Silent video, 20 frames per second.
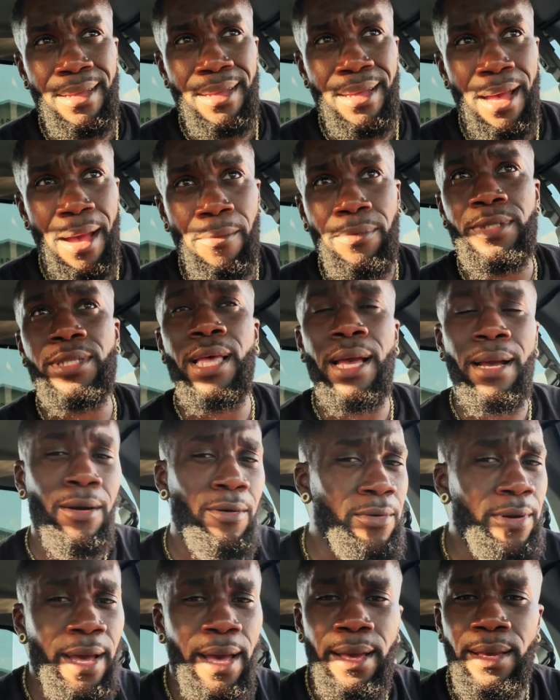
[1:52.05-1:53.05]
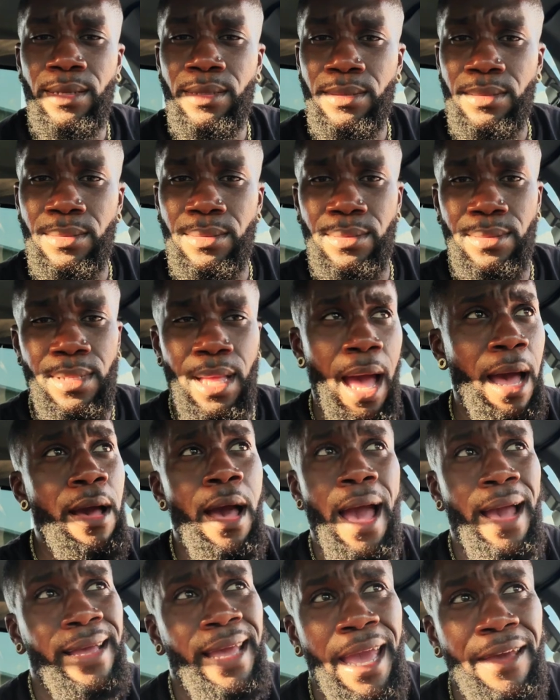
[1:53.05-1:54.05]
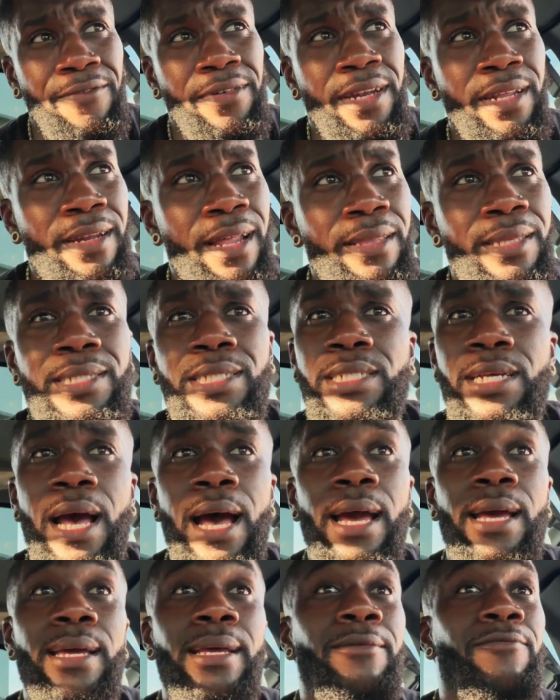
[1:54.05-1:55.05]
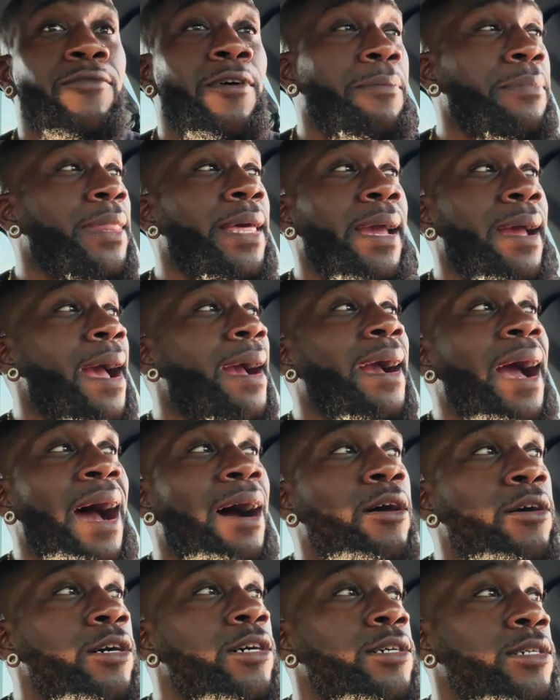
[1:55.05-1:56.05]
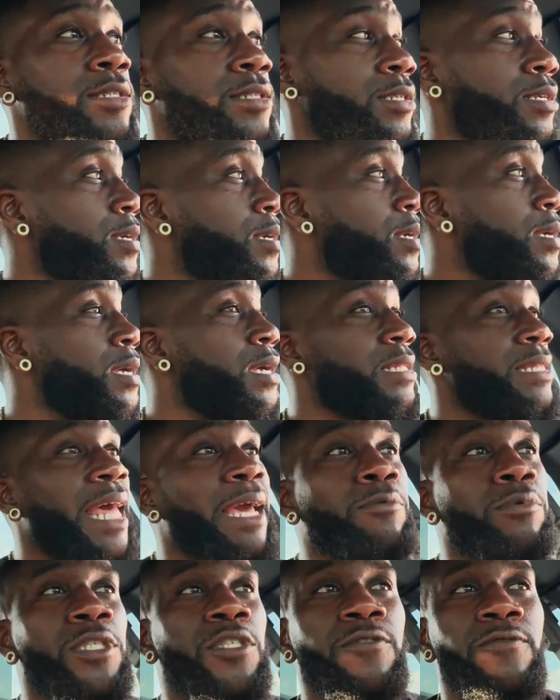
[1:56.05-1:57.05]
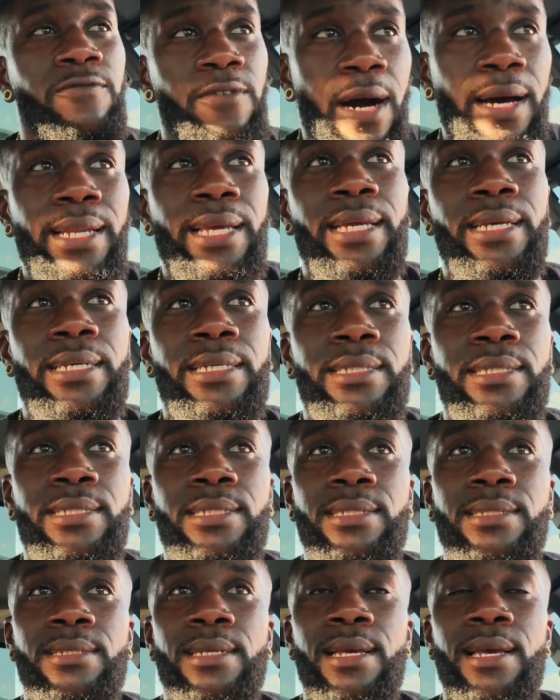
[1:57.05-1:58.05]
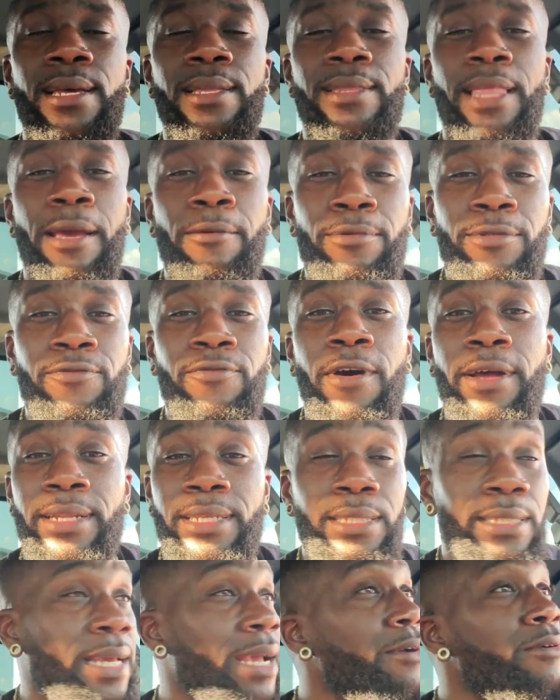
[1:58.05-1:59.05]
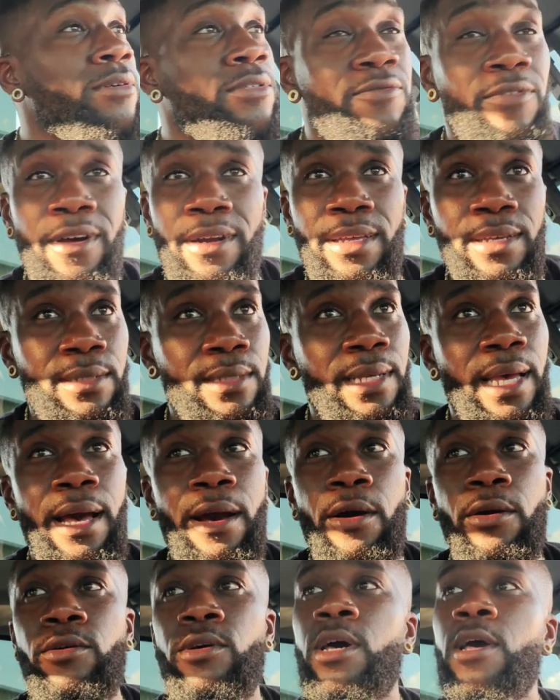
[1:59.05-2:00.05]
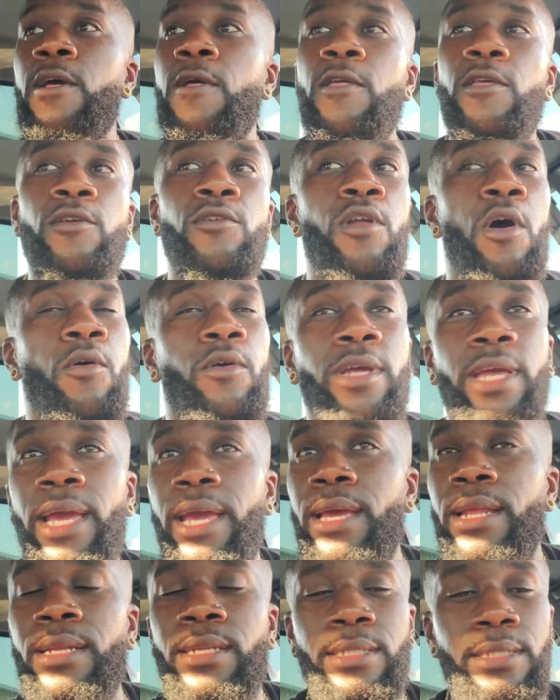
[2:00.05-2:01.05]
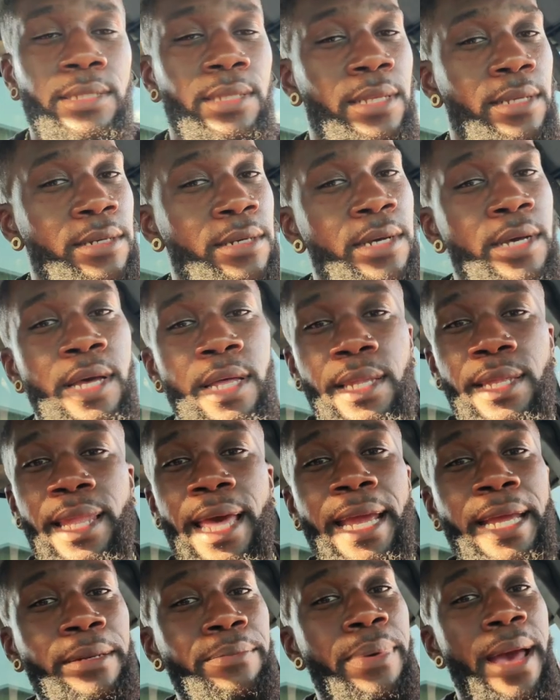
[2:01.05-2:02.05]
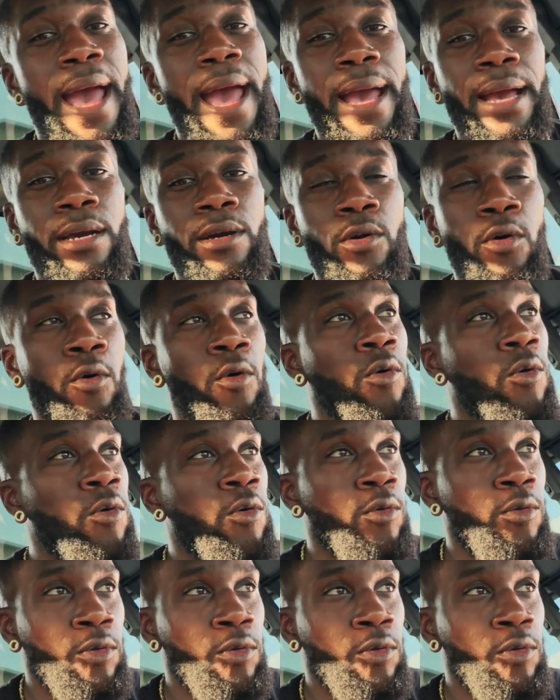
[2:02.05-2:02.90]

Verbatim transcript: I was like, okay. I, I gave it another shot, and from there I got hooked. They was funny. They was funny. De'arra is funny as hell. You know, Ken is the laid back, cool,